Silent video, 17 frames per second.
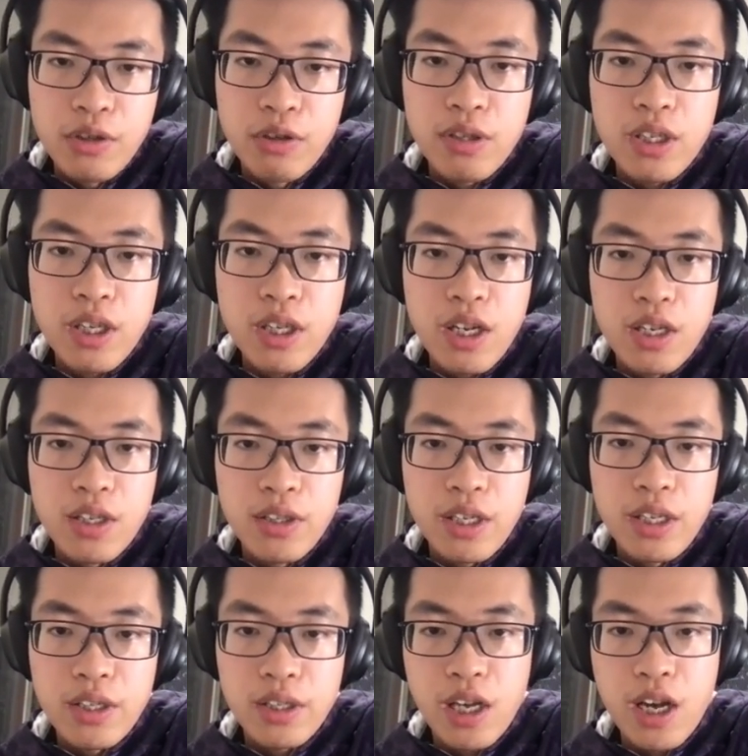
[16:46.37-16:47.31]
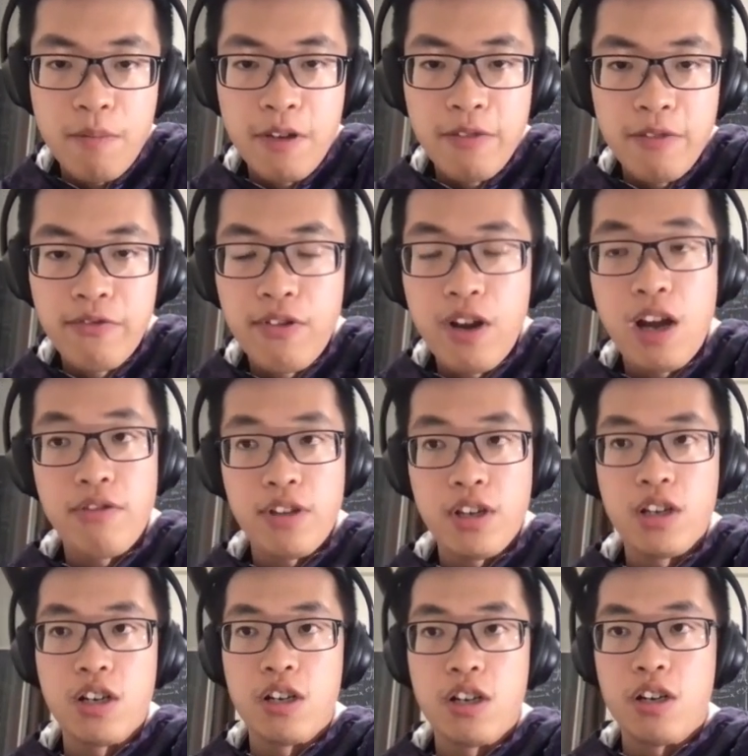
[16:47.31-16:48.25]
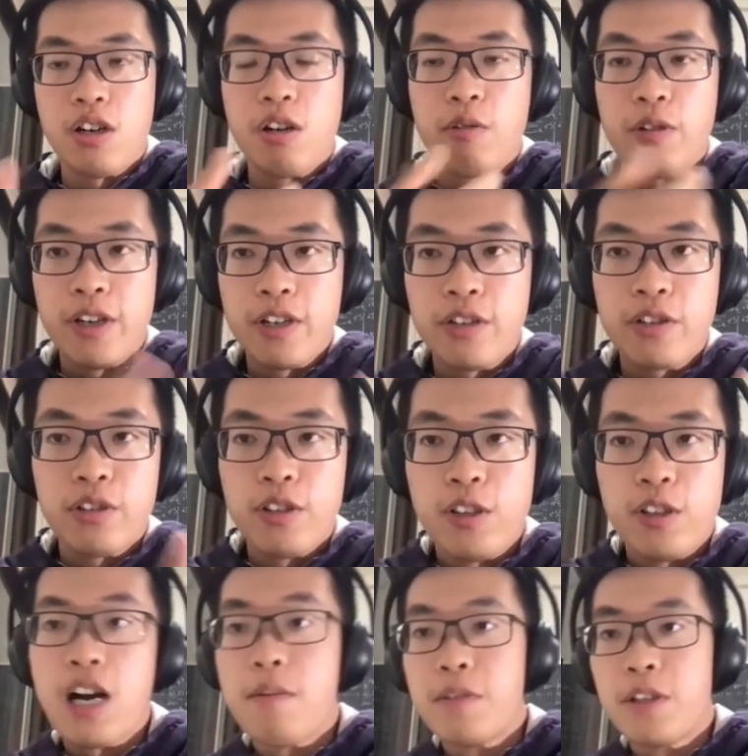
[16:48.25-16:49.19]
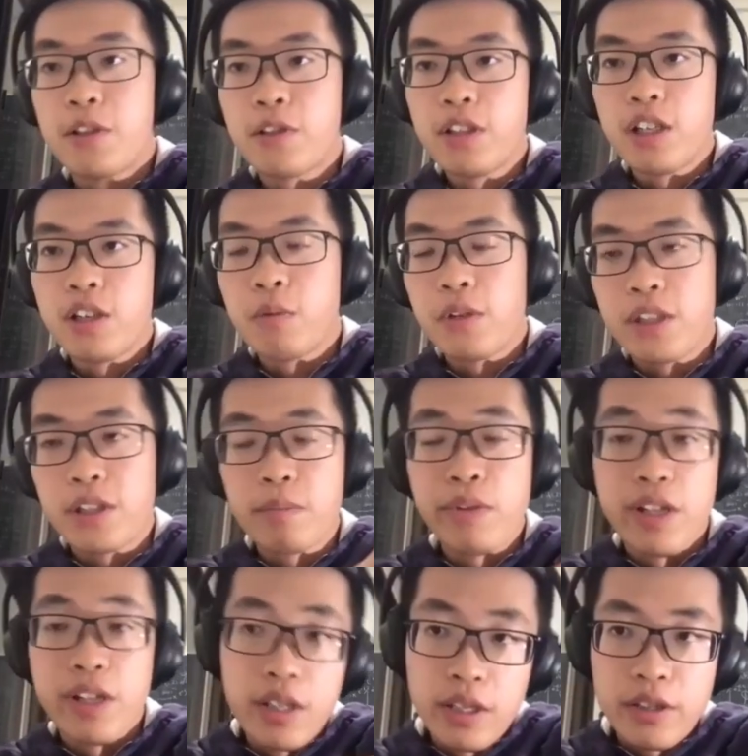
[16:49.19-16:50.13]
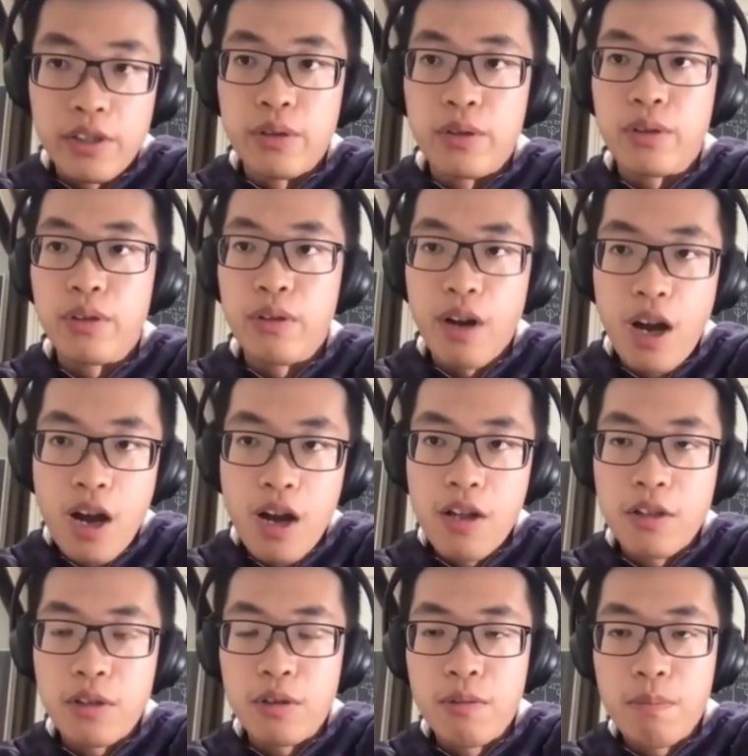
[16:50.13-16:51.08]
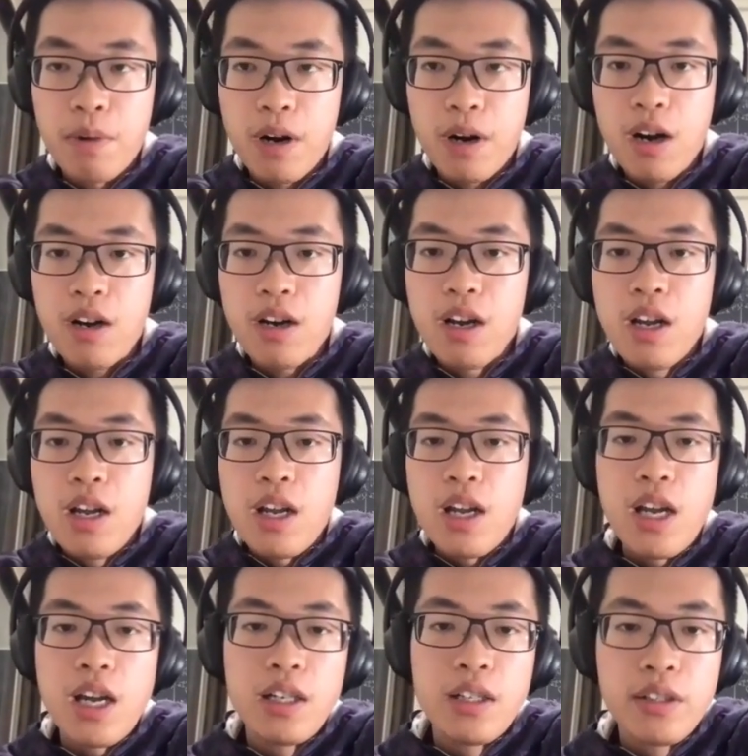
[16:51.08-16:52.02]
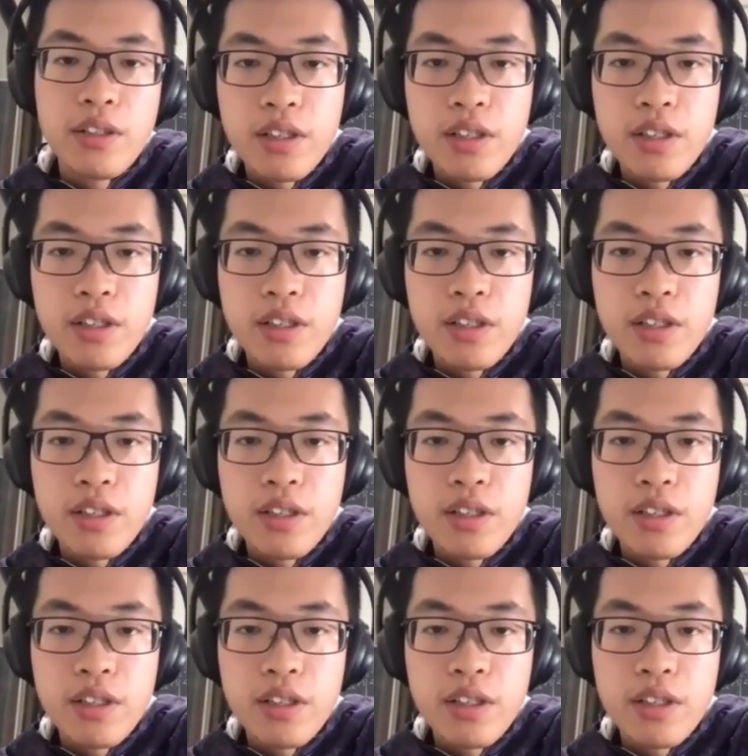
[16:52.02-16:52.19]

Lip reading: terms is coming from the original Hamiltonian, we split into two parts, and